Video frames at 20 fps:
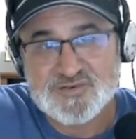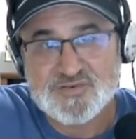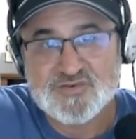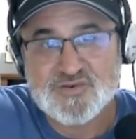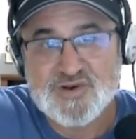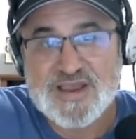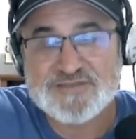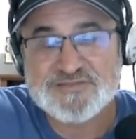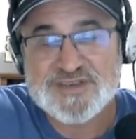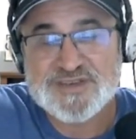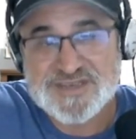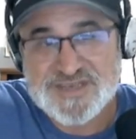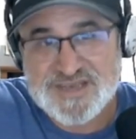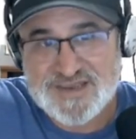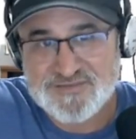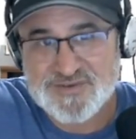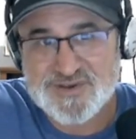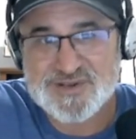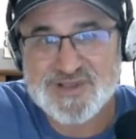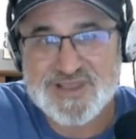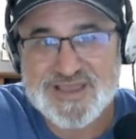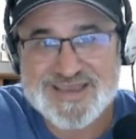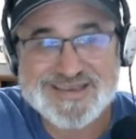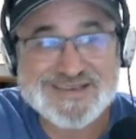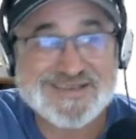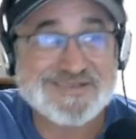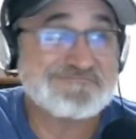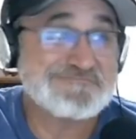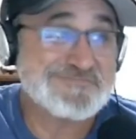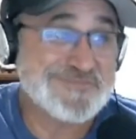Draft Xavier
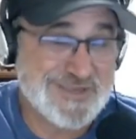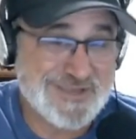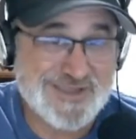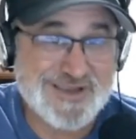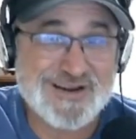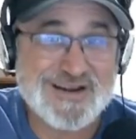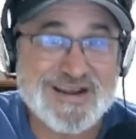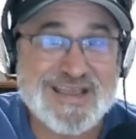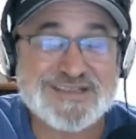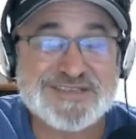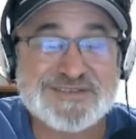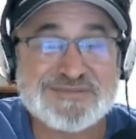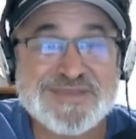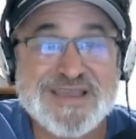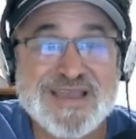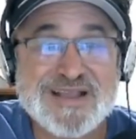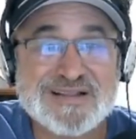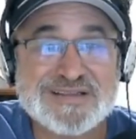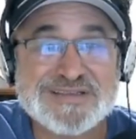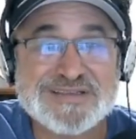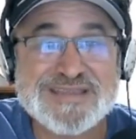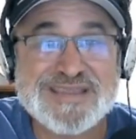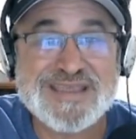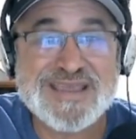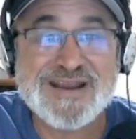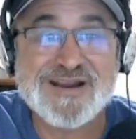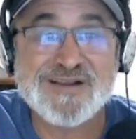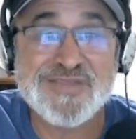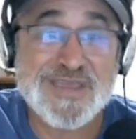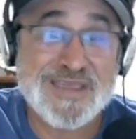Leggett, so they're going to add some talent
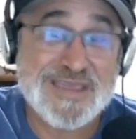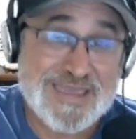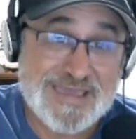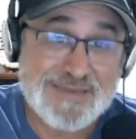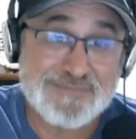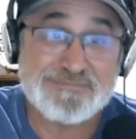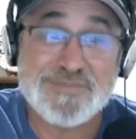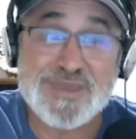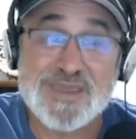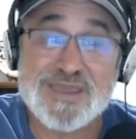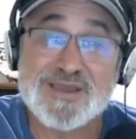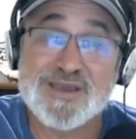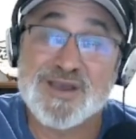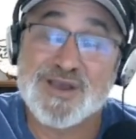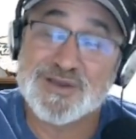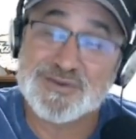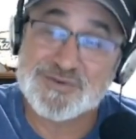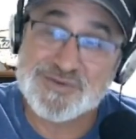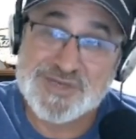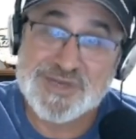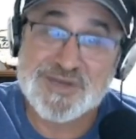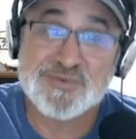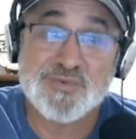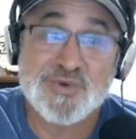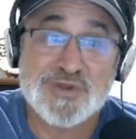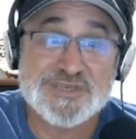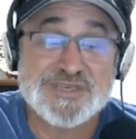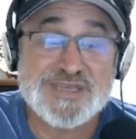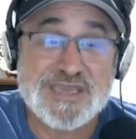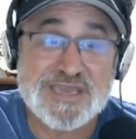there. They kept Mingo, so
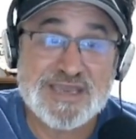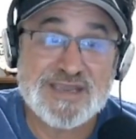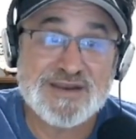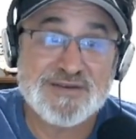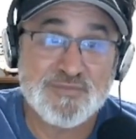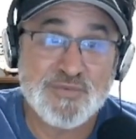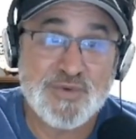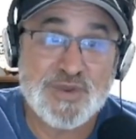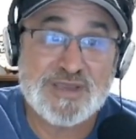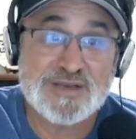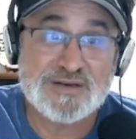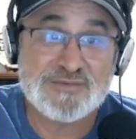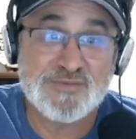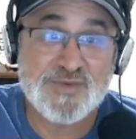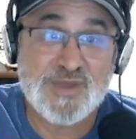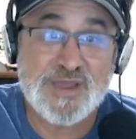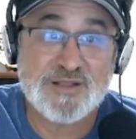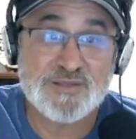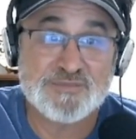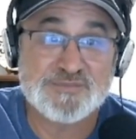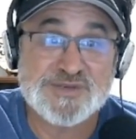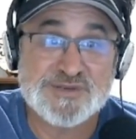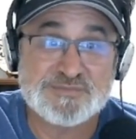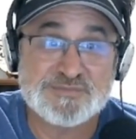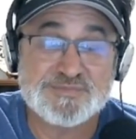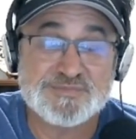once again, if we can develop